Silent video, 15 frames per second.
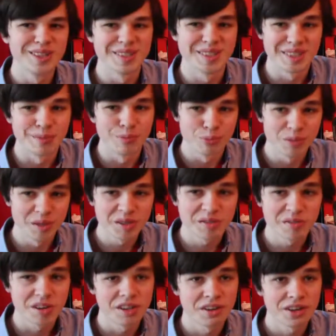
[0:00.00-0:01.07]
simplest
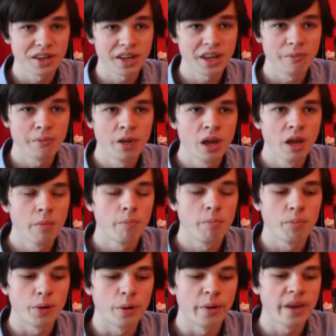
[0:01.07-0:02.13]
fighting game,
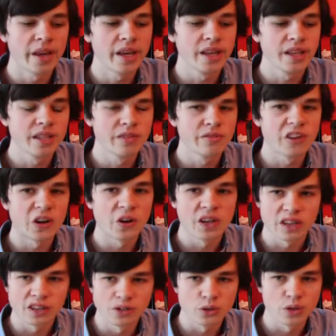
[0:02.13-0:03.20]
but it is
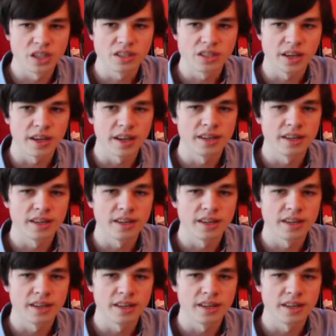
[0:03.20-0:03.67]
very interesting.